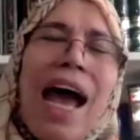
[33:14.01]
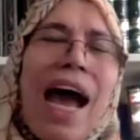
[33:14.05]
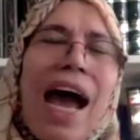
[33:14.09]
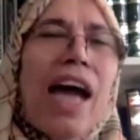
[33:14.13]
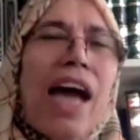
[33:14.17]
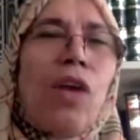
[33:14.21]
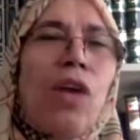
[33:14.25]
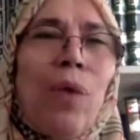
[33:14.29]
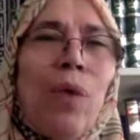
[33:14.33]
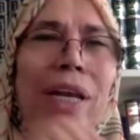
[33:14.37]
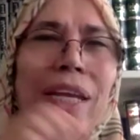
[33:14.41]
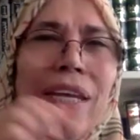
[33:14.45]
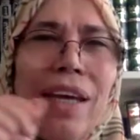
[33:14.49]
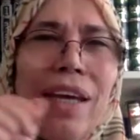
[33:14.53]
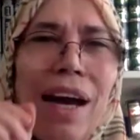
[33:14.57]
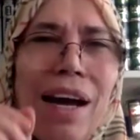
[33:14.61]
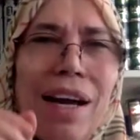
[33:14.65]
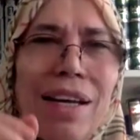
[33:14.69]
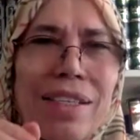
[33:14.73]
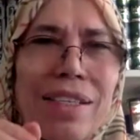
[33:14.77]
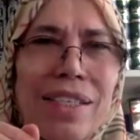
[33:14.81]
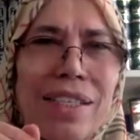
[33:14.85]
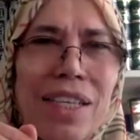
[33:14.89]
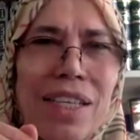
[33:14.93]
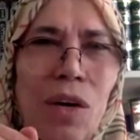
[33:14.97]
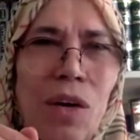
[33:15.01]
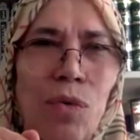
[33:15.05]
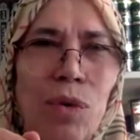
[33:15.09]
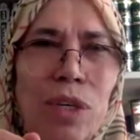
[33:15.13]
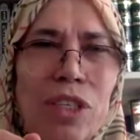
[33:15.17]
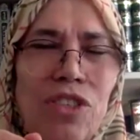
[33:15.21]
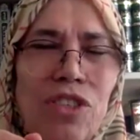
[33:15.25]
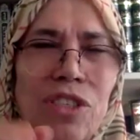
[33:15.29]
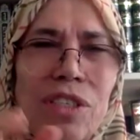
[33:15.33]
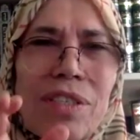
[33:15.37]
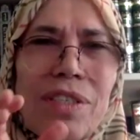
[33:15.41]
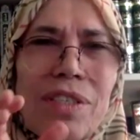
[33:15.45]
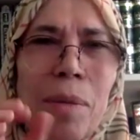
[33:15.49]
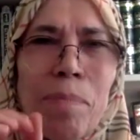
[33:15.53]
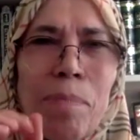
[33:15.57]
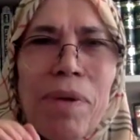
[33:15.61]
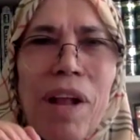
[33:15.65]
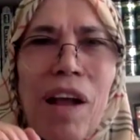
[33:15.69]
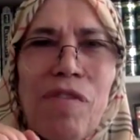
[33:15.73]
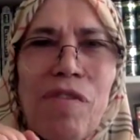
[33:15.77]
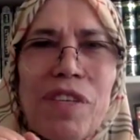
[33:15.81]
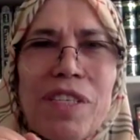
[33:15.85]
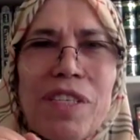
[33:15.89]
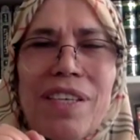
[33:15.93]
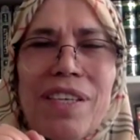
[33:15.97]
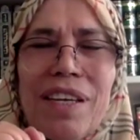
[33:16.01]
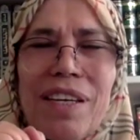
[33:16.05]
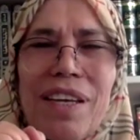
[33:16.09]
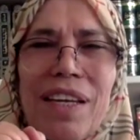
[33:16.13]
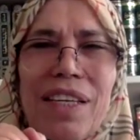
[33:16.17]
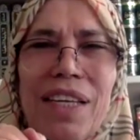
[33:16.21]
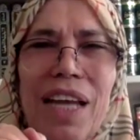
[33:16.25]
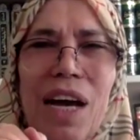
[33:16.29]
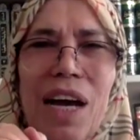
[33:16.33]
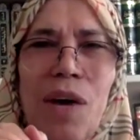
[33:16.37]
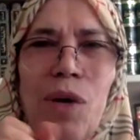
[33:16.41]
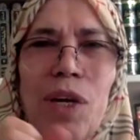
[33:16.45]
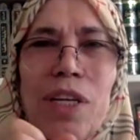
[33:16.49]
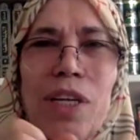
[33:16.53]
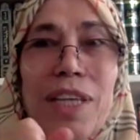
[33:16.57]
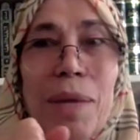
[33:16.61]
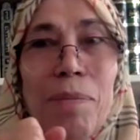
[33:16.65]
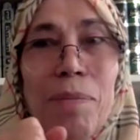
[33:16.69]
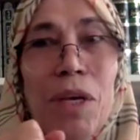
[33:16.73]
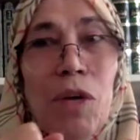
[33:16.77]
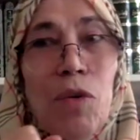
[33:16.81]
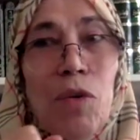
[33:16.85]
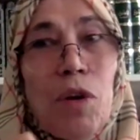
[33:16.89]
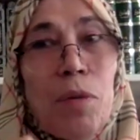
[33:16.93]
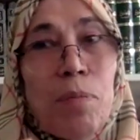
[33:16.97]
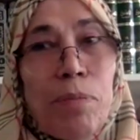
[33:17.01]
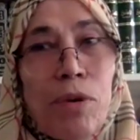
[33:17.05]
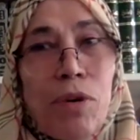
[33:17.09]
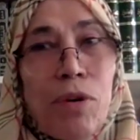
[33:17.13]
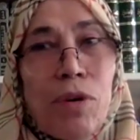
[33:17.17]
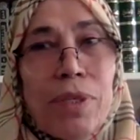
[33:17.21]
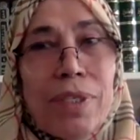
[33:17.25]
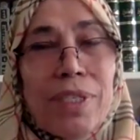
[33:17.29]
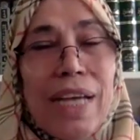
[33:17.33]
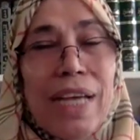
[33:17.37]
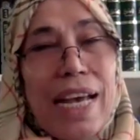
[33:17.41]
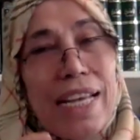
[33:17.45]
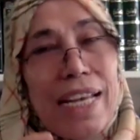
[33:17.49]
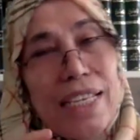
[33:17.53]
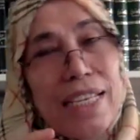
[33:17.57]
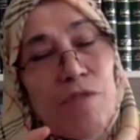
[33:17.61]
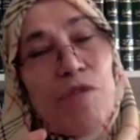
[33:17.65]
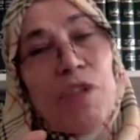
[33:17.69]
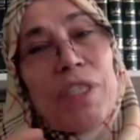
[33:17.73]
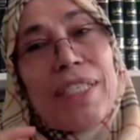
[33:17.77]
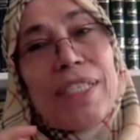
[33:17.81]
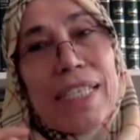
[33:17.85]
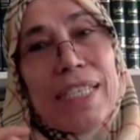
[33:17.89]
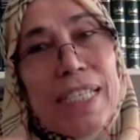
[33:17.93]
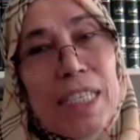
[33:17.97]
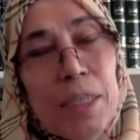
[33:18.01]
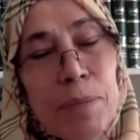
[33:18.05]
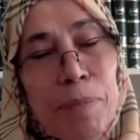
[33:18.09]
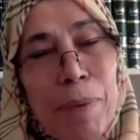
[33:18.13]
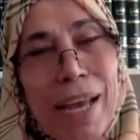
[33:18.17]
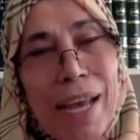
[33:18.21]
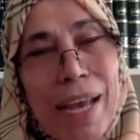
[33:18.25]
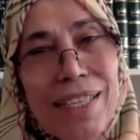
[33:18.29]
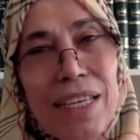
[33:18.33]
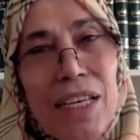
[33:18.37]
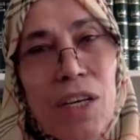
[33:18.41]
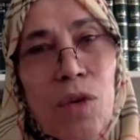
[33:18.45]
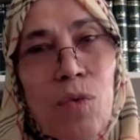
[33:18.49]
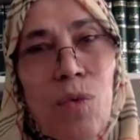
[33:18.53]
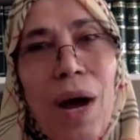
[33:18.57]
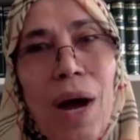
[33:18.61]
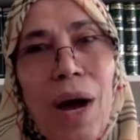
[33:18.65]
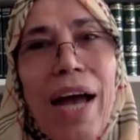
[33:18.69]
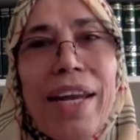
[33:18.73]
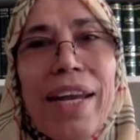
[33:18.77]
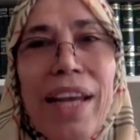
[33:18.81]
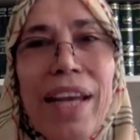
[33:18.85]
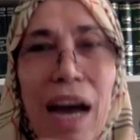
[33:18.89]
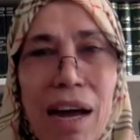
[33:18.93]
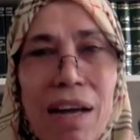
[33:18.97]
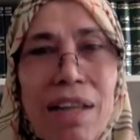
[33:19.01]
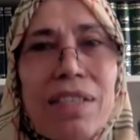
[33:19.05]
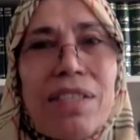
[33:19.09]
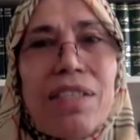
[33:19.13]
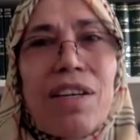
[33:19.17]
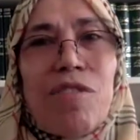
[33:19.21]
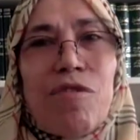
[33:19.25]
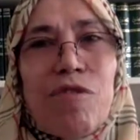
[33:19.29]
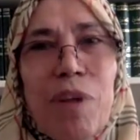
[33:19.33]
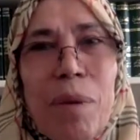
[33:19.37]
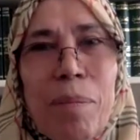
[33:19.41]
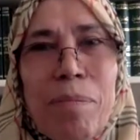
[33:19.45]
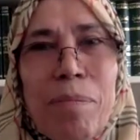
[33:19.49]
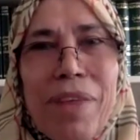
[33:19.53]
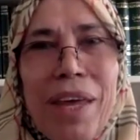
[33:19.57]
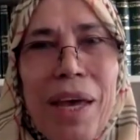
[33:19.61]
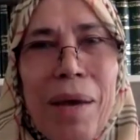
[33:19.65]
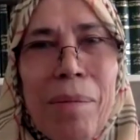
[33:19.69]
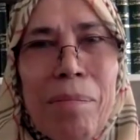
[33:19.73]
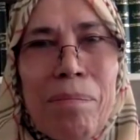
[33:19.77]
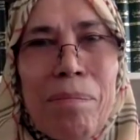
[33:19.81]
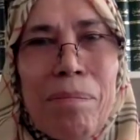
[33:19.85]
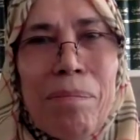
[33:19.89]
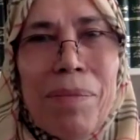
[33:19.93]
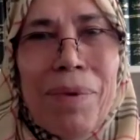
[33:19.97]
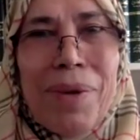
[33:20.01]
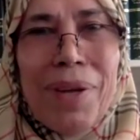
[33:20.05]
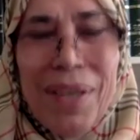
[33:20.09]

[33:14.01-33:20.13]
and when he asks the question, the Prophet sallallahu alaihi wasallam he will pause as if he's expecting an answer from them.